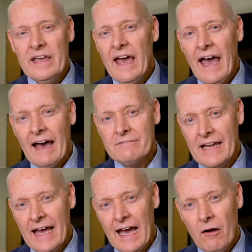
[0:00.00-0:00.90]
have
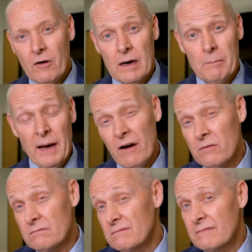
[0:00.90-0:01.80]
now
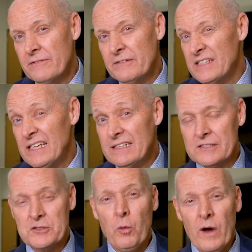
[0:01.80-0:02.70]
about 15 to
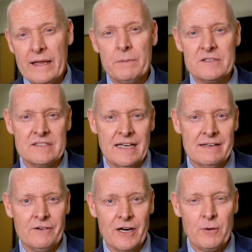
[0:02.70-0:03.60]
20%
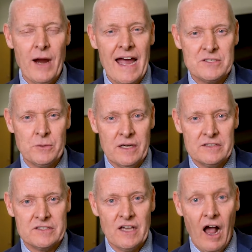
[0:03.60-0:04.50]
of our
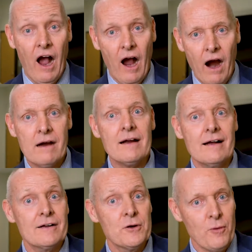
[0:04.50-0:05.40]
graduates are
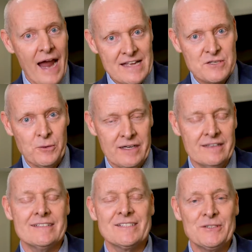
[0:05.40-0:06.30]
graduate
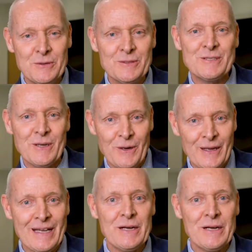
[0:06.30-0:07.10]
students earning